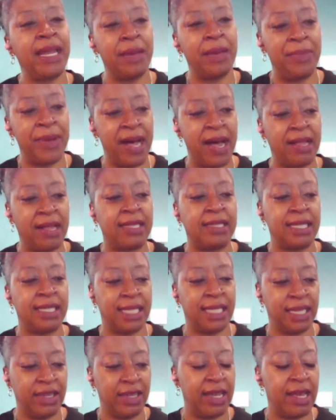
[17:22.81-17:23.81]
and
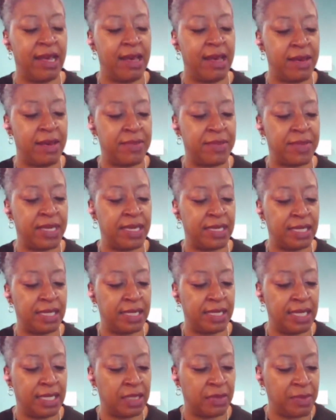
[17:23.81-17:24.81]
policy
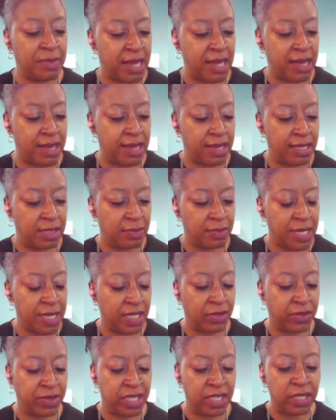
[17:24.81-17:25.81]
is my
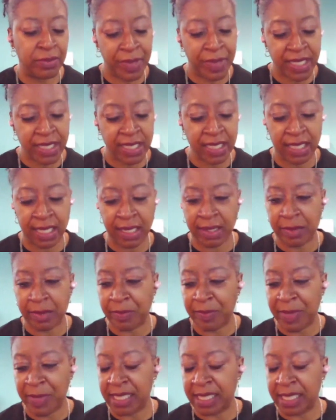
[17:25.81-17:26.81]
degree. So
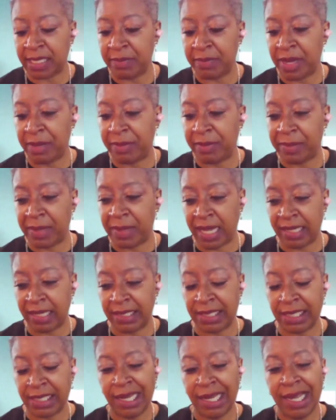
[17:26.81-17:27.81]
basically public
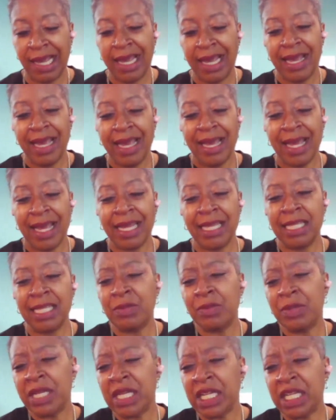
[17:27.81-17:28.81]
policy. And he
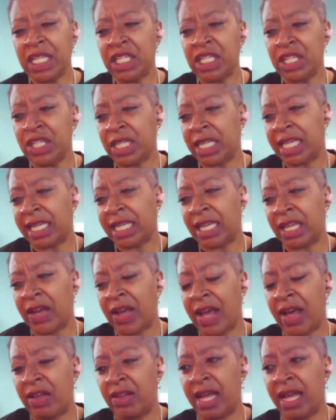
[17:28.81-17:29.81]
says, what are you going to do? Like,
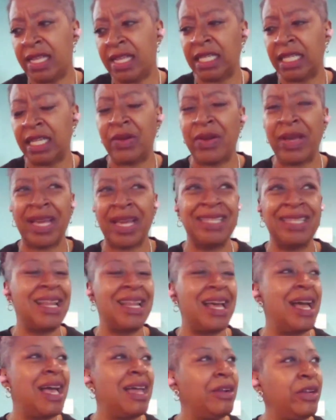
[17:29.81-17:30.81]
how's it going? I said,
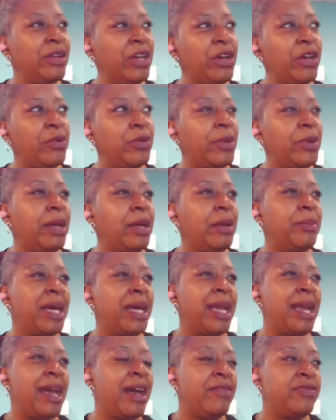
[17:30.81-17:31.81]
I don't know.
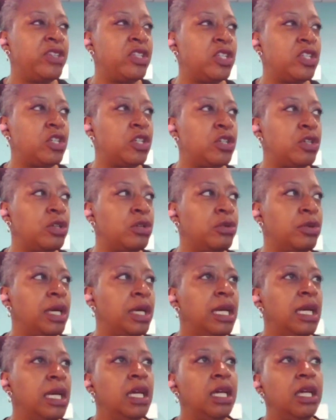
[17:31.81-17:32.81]
I have to
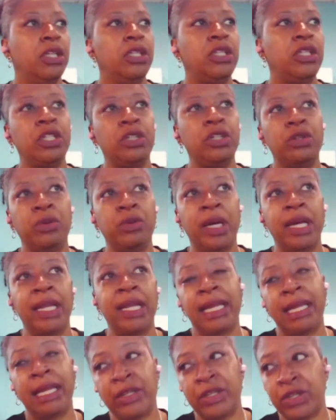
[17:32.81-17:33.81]
do an
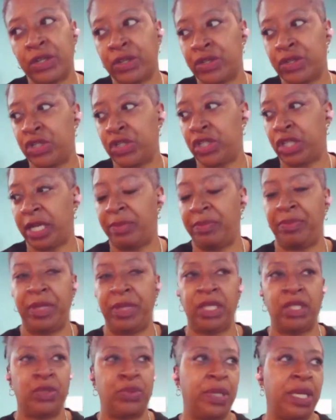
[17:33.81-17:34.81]
internship
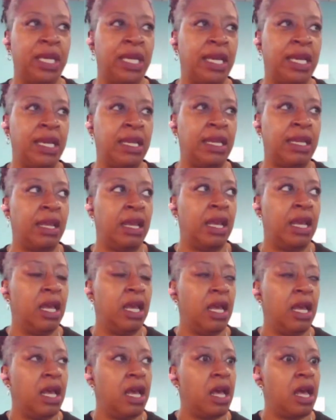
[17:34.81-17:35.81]
between
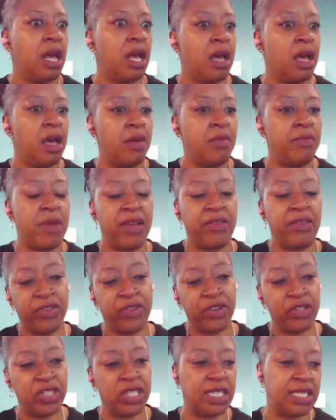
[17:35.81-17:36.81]
my
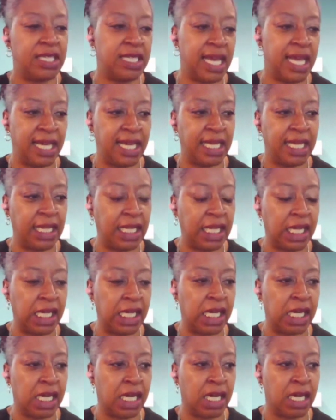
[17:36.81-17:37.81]
first and second
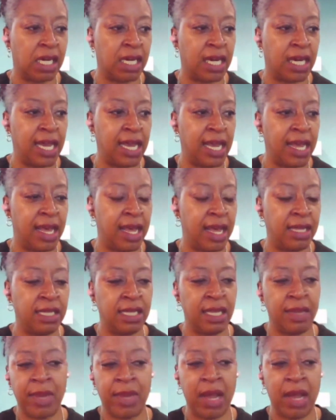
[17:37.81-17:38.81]
year,
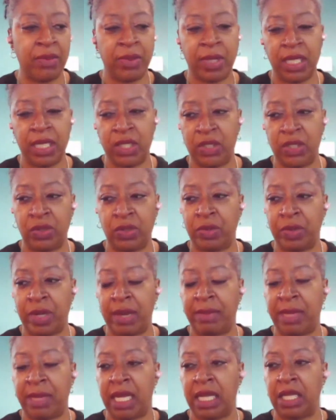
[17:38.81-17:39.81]
and I'm not really sure what
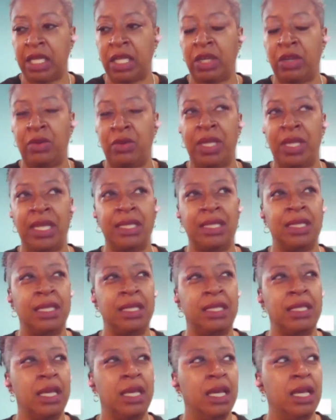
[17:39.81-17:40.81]
I'm going to do. And he
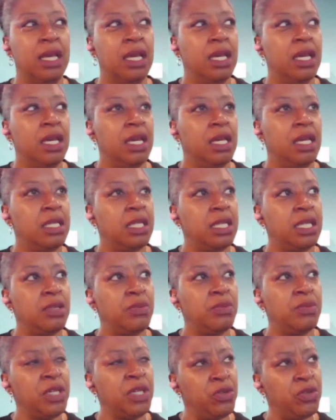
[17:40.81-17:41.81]

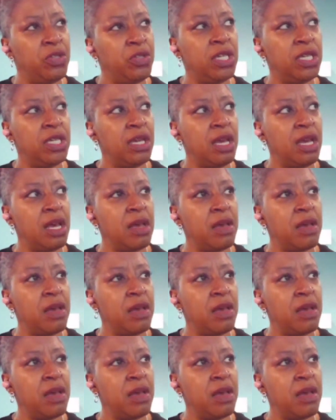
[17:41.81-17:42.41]
says, well, you should.